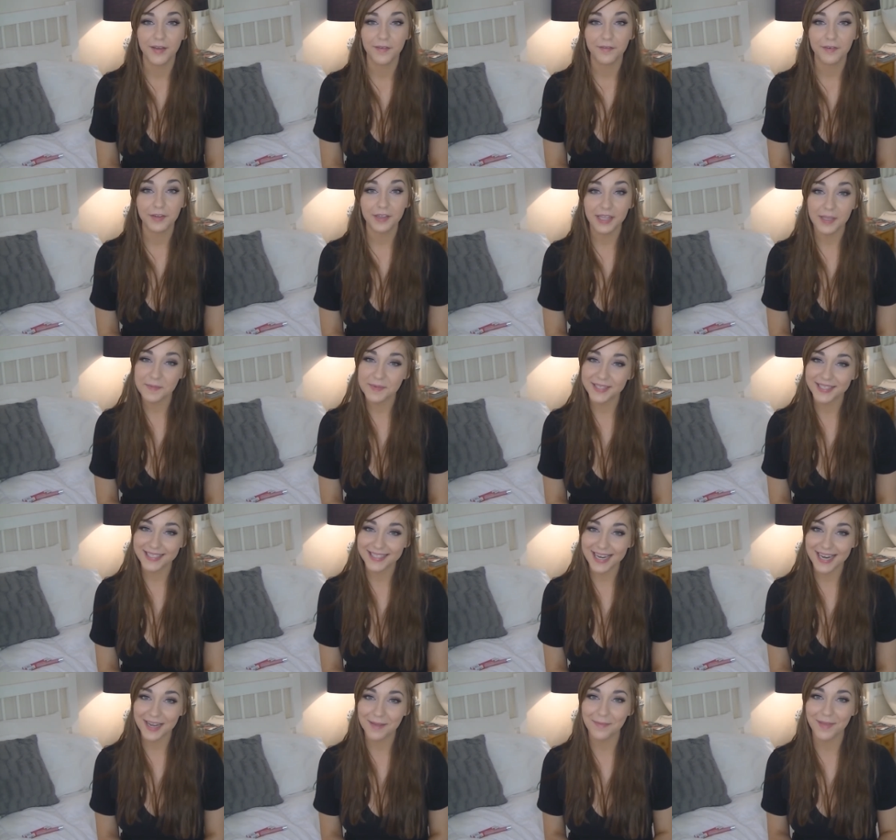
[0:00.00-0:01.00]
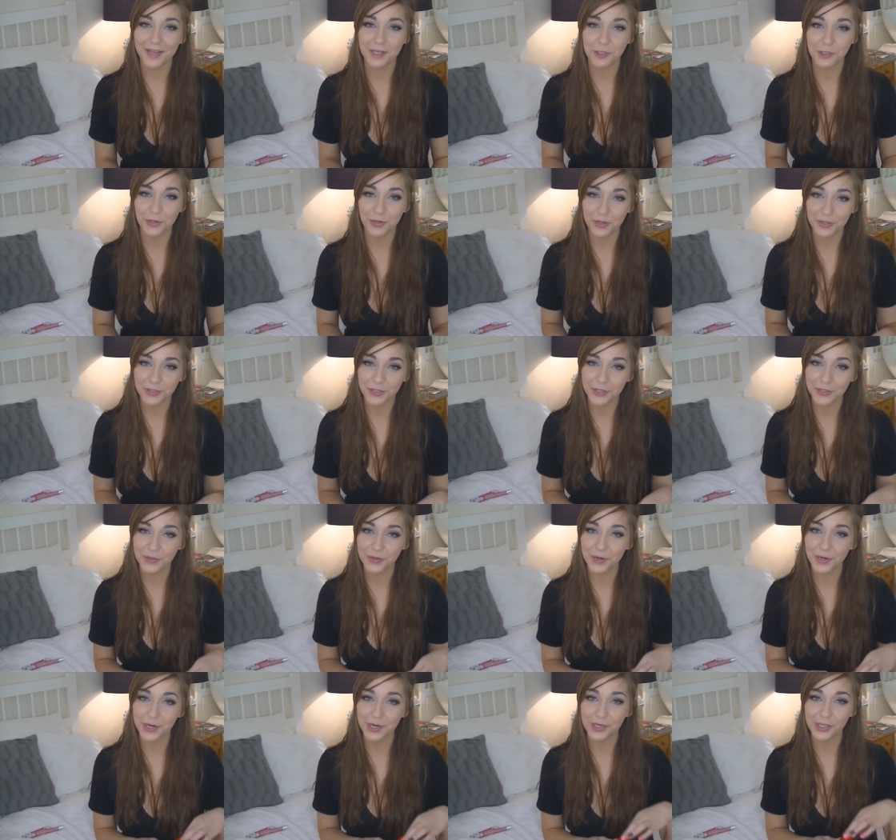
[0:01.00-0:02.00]
For lipstick, my
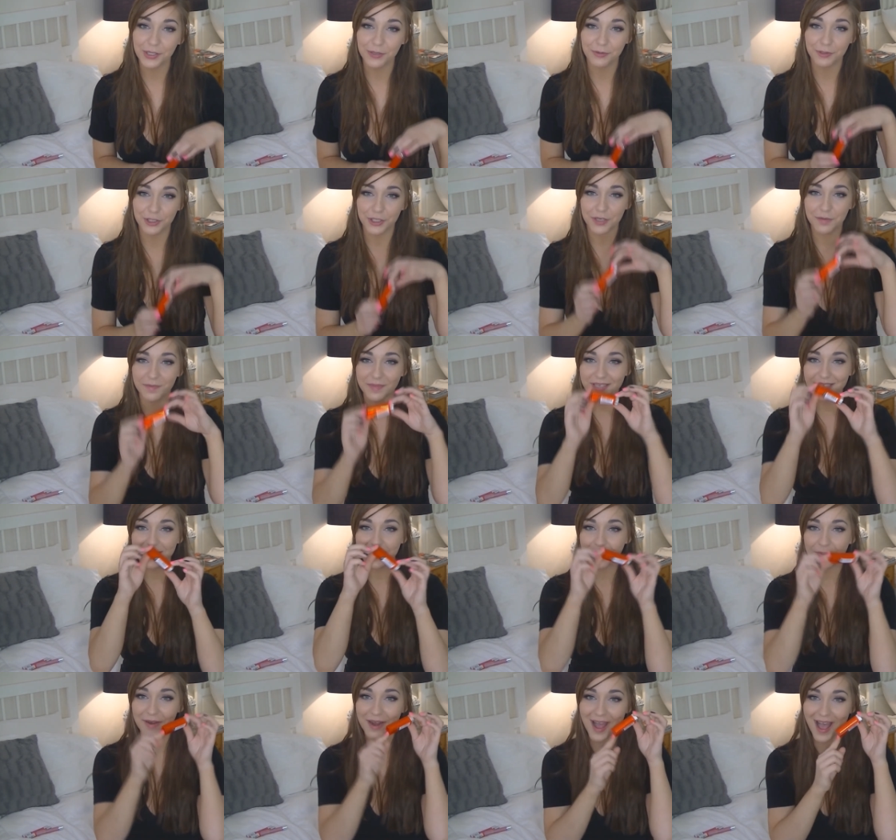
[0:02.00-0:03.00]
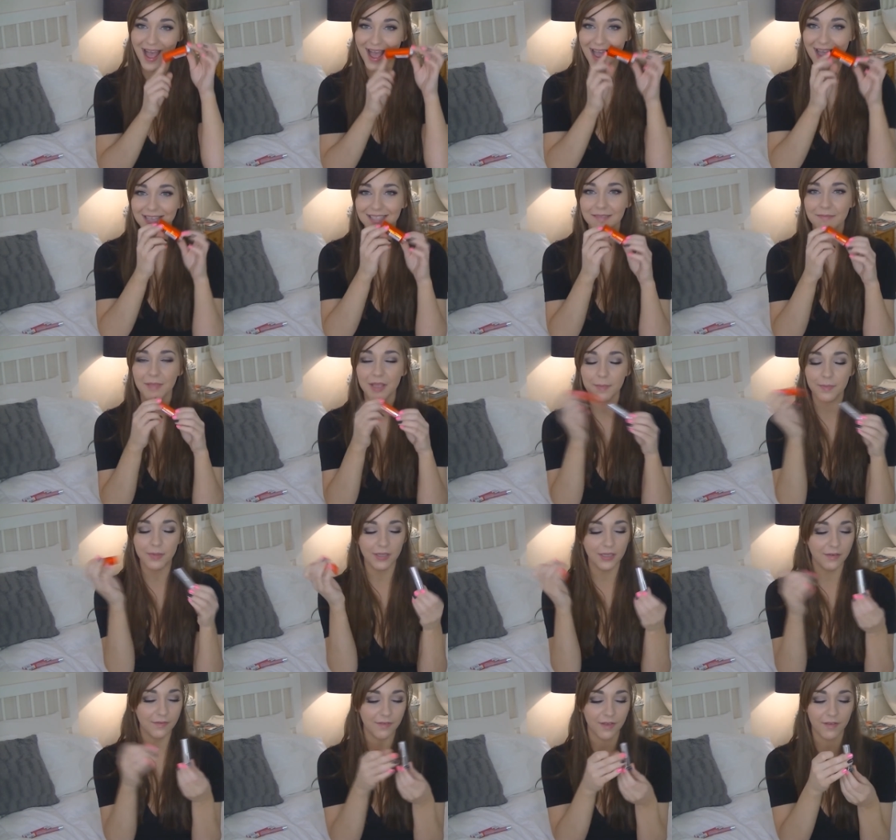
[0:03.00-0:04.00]
drugstore, you shouldn't be surprised,
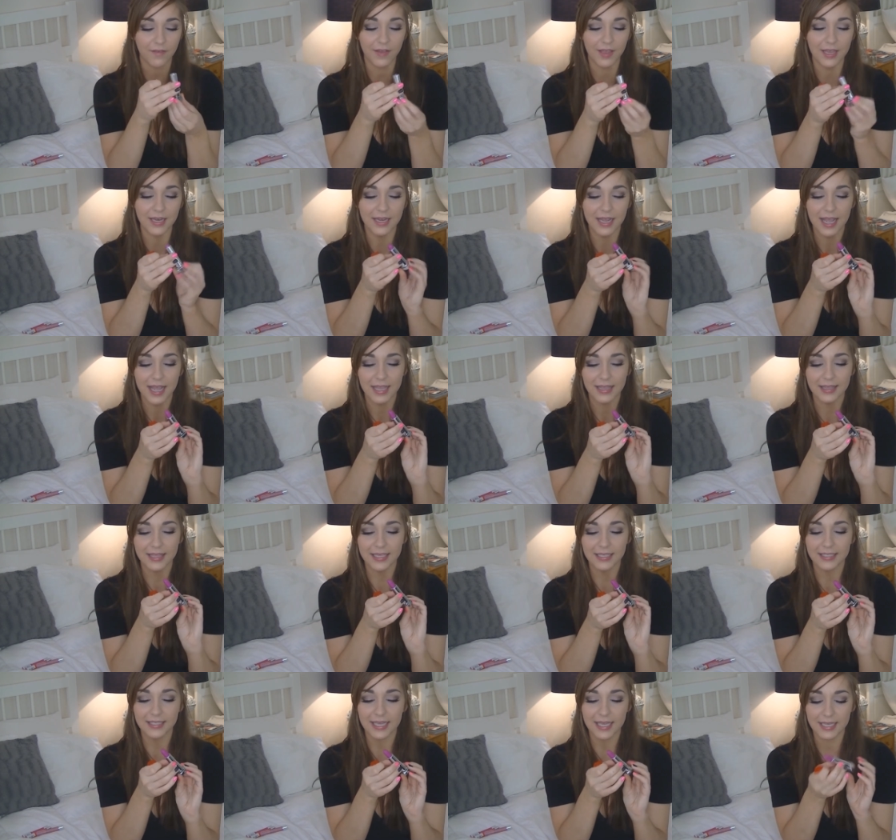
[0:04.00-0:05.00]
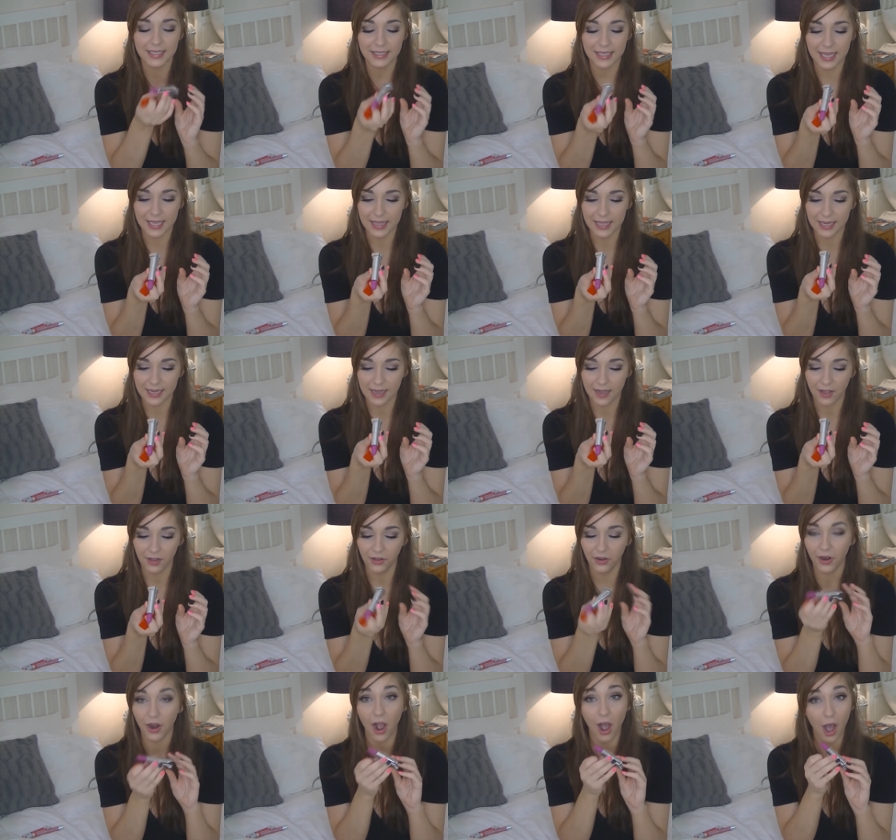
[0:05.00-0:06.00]
Maybelline Vivid. This is in the
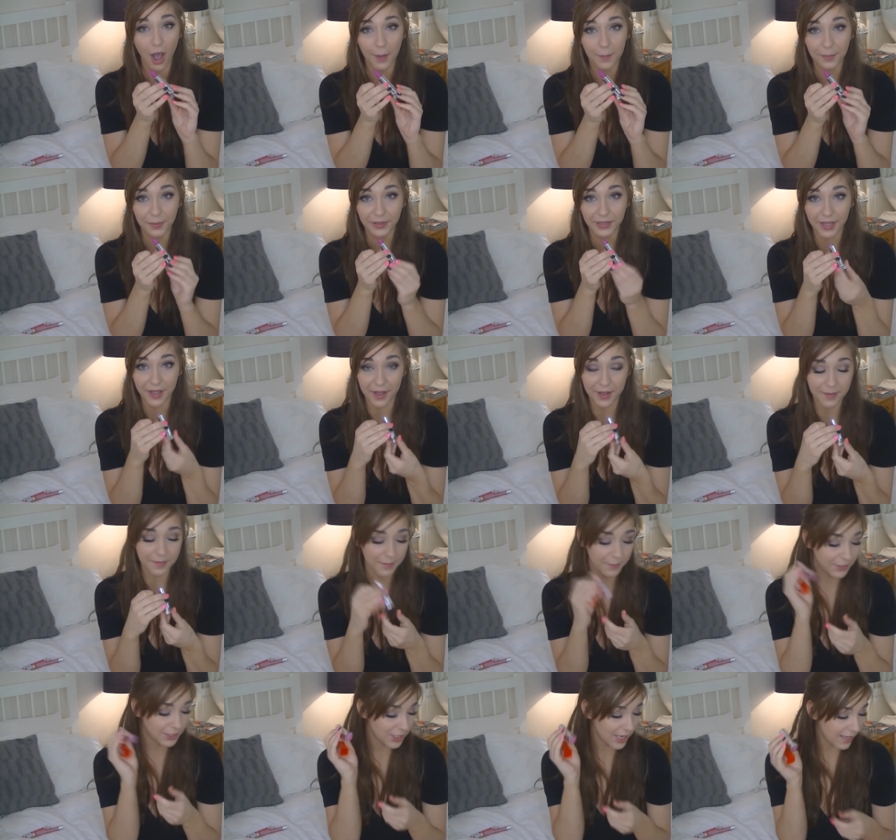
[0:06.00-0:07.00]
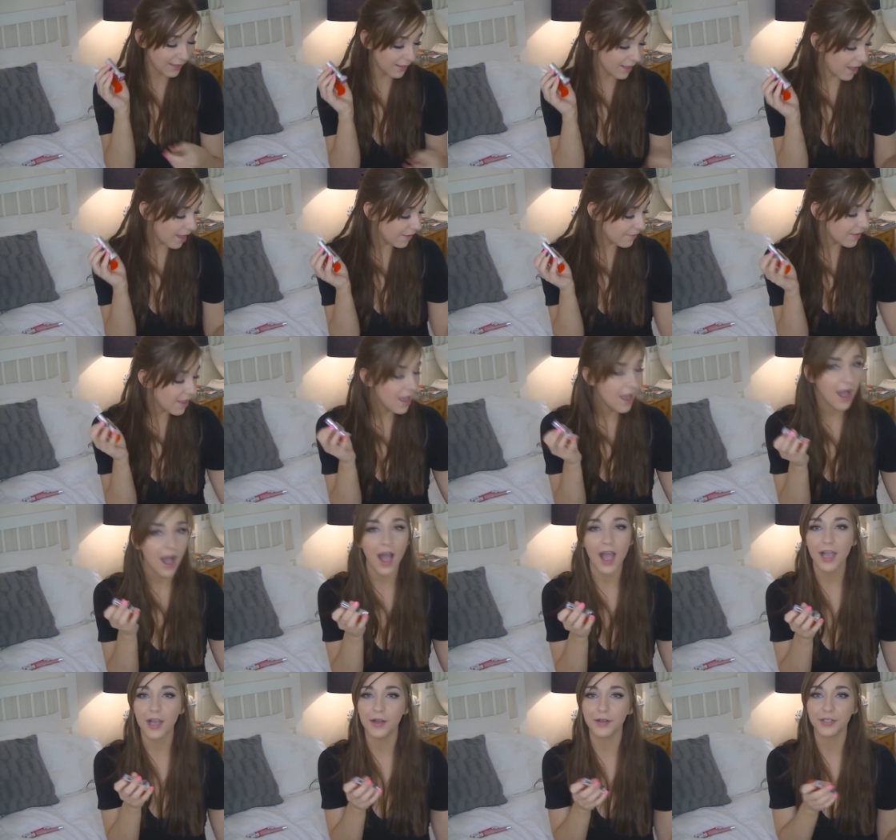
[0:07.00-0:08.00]
color Hot Plum, which I love.
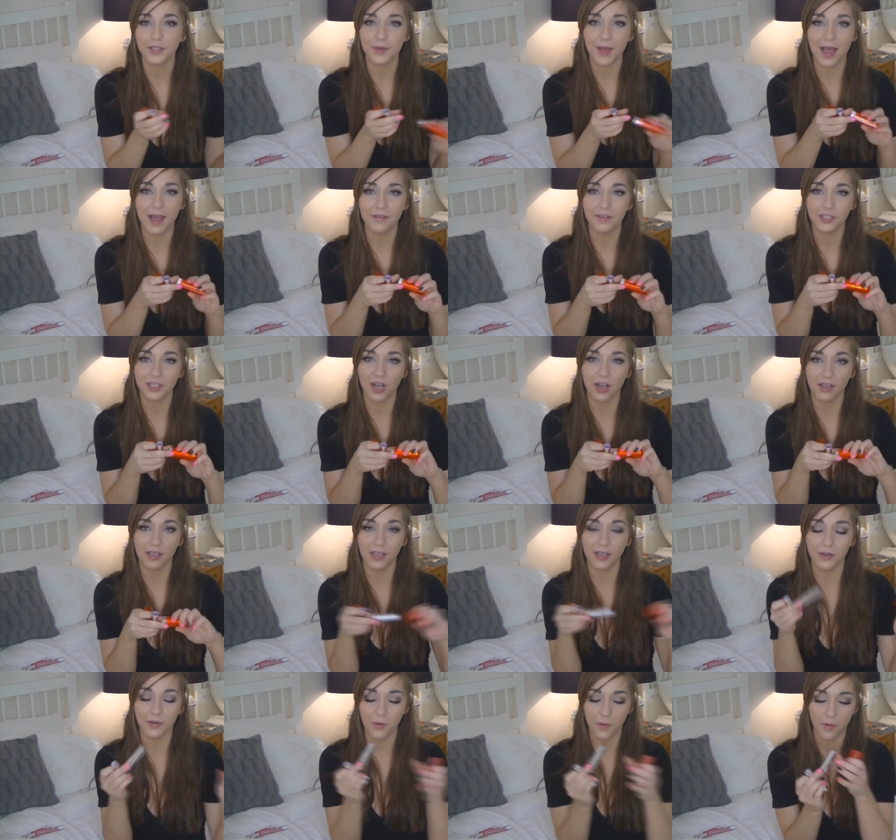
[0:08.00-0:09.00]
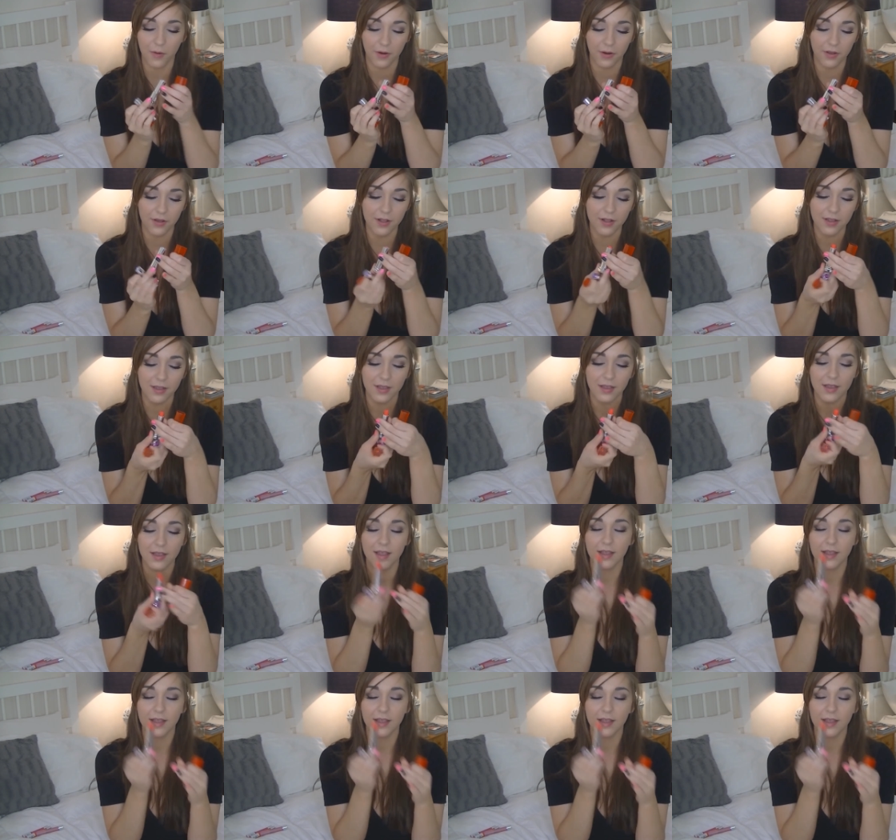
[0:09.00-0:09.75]
I also have Shocking Coral.